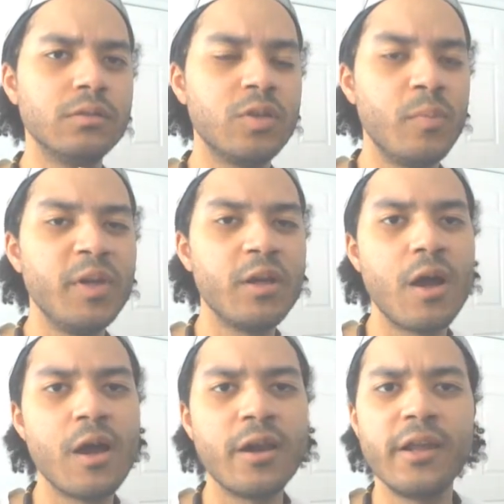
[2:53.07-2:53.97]
Tomomi
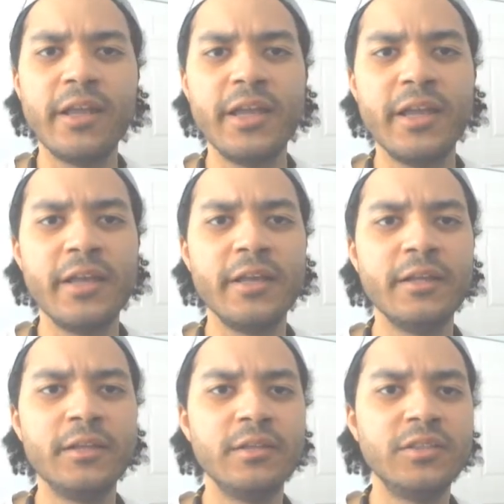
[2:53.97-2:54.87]
Kahara
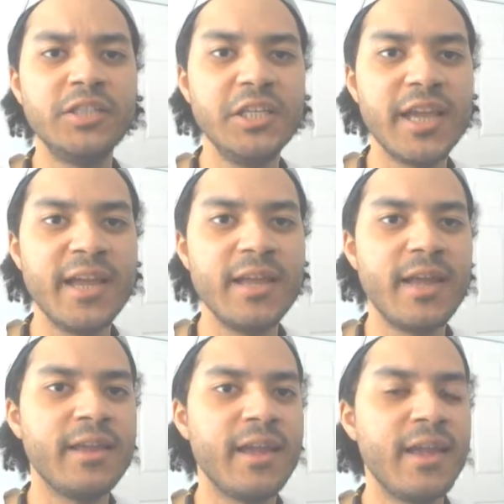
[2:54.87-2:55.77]
and TK,
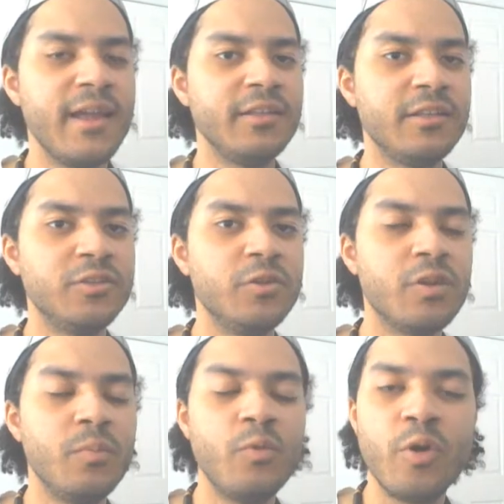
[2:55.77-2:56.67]
aka
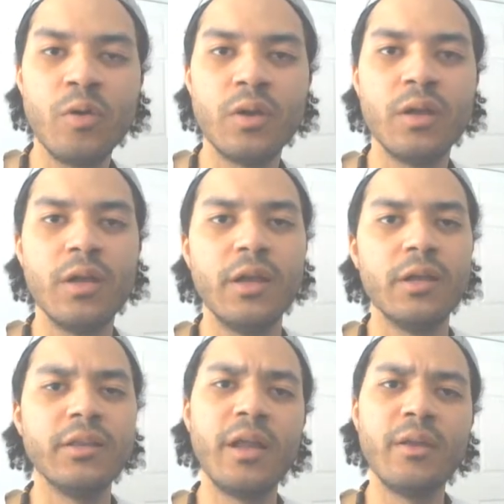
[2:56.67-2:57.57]
Tatsuya Komuro,
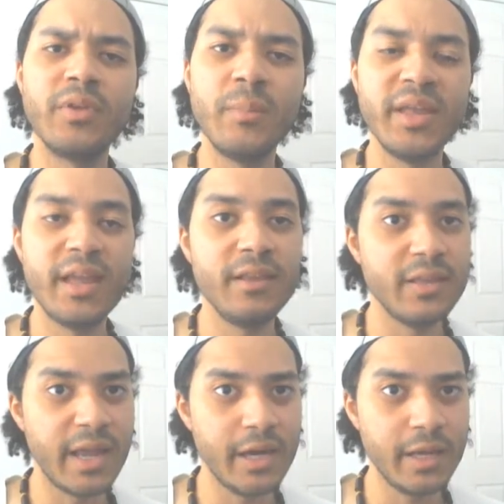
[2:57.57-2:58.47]
they began
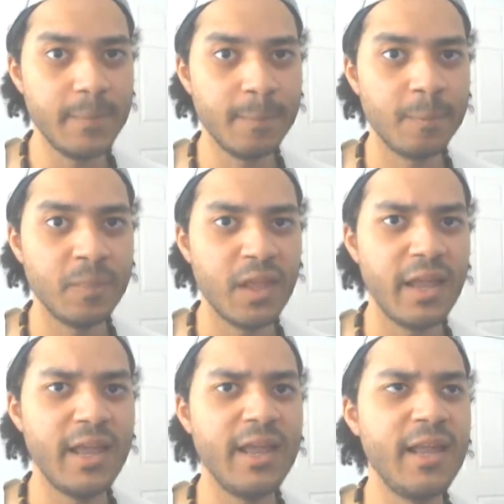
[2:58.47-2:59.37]
dating,
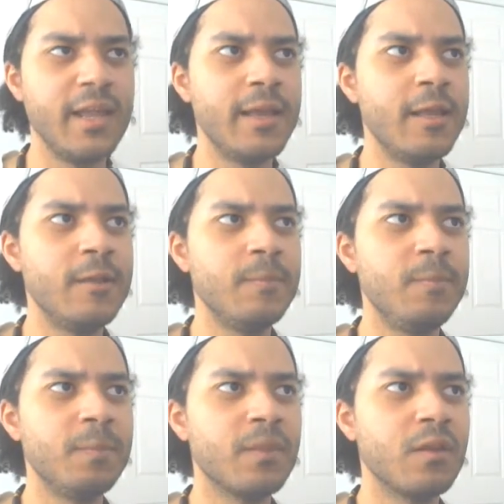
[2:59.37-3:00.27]

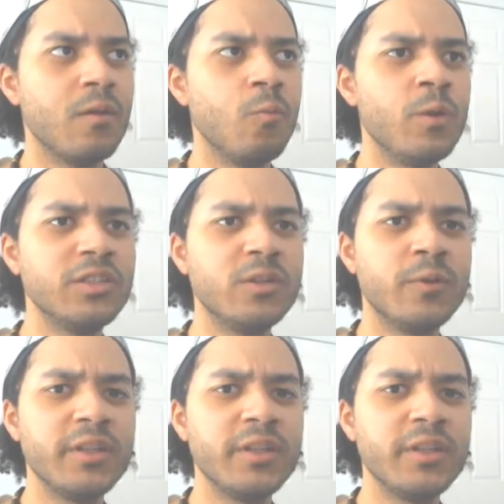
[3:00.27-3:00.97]
and once the